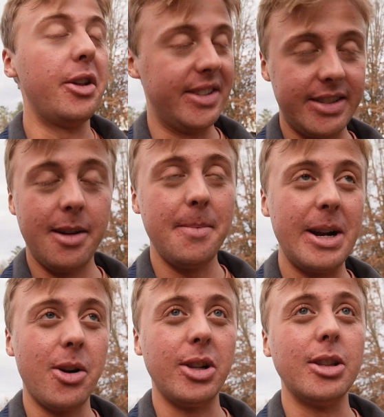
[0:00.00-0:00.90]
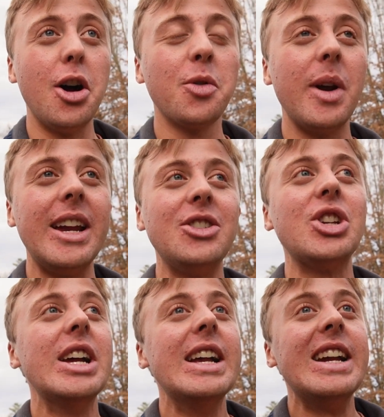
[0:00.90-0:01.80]
Some may call it long
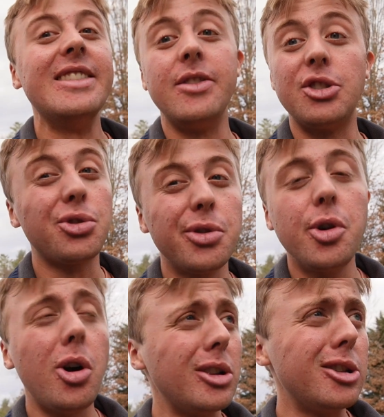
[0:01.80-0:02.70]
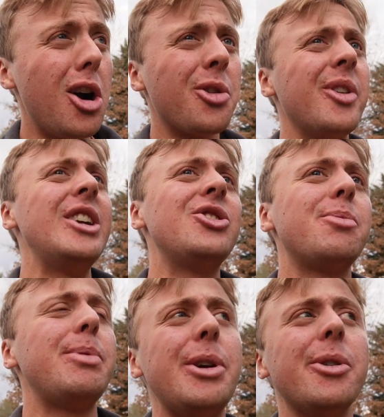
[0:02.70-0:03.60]
range, and then the true long
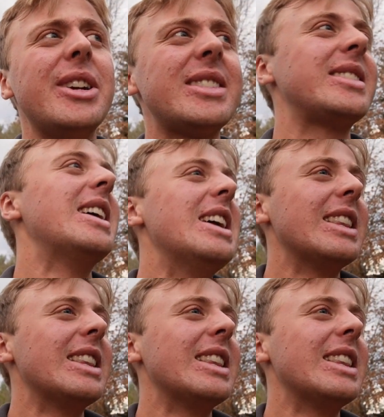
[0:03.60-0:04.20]
range purists